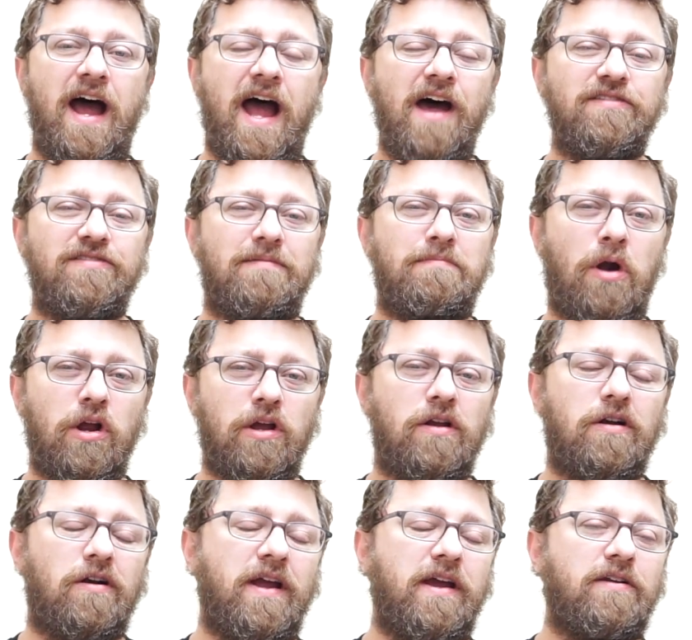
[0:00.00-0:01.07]
As a
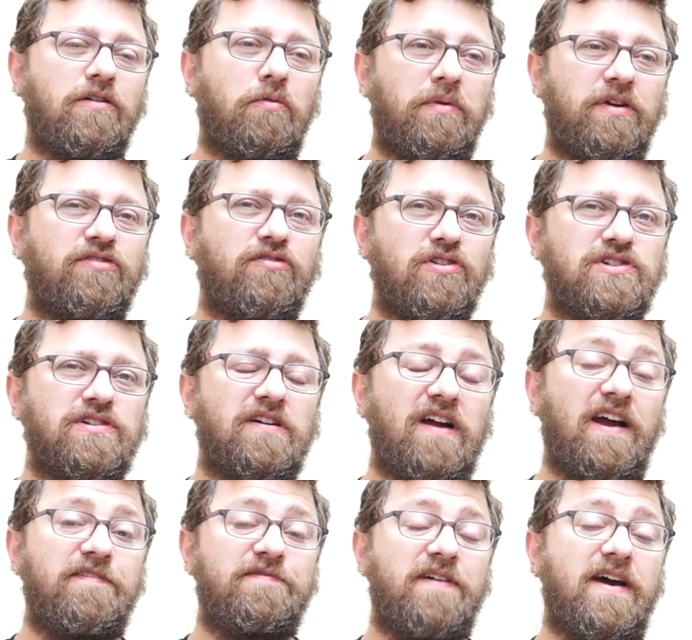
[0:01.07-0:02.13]
marketer and a researcher,
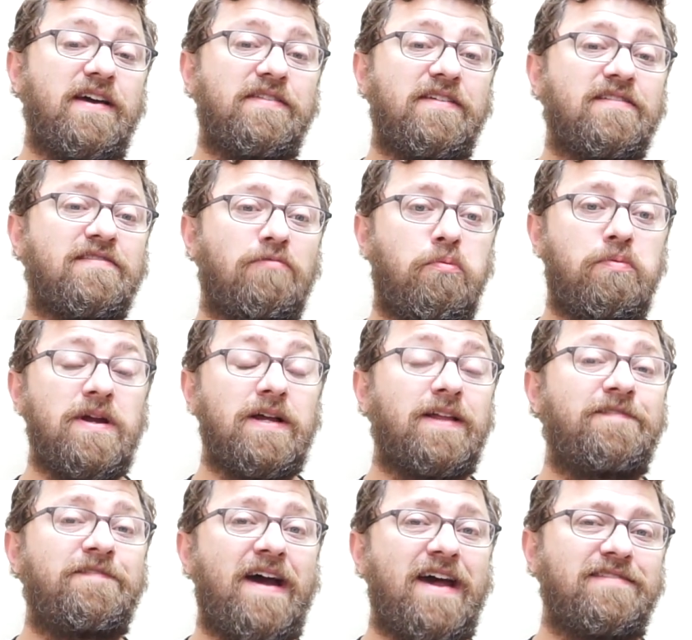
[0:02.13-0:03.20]
I find this
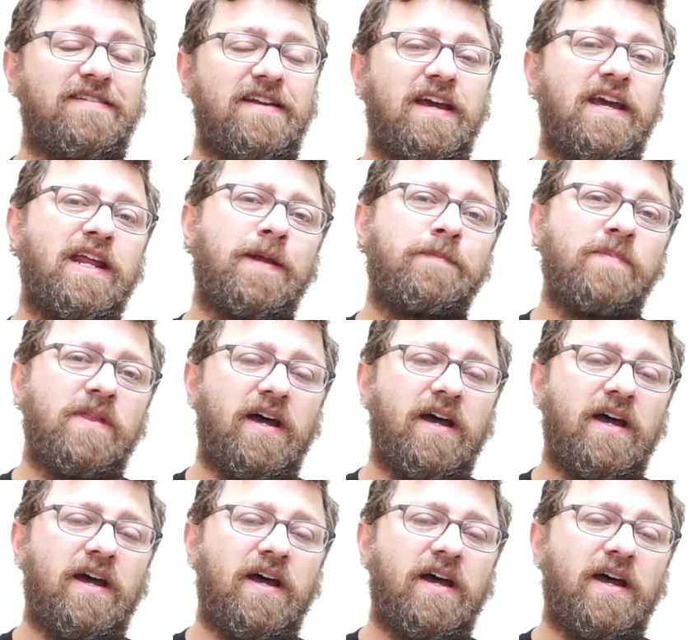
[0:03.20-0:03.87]
really fascinating.